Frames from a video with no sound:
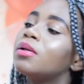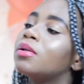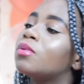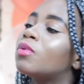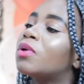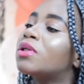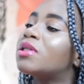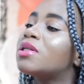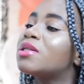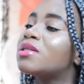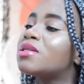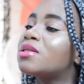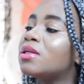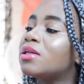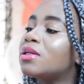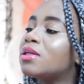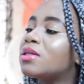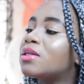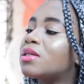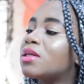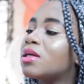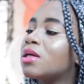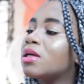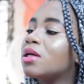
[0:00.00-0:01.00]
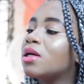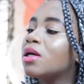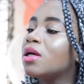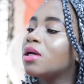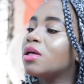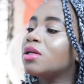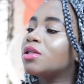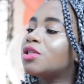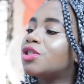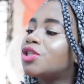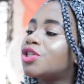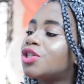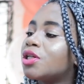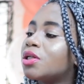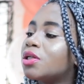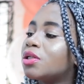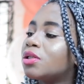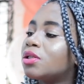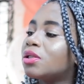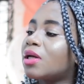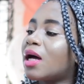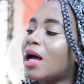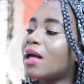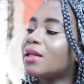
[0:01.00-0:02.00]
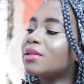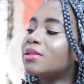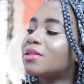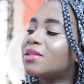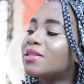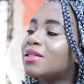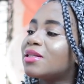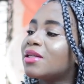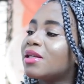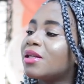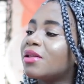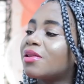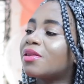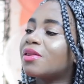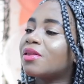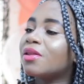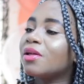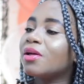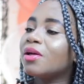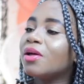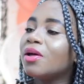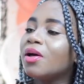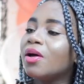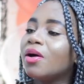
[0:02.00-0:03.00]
What is this? Chill and teeth.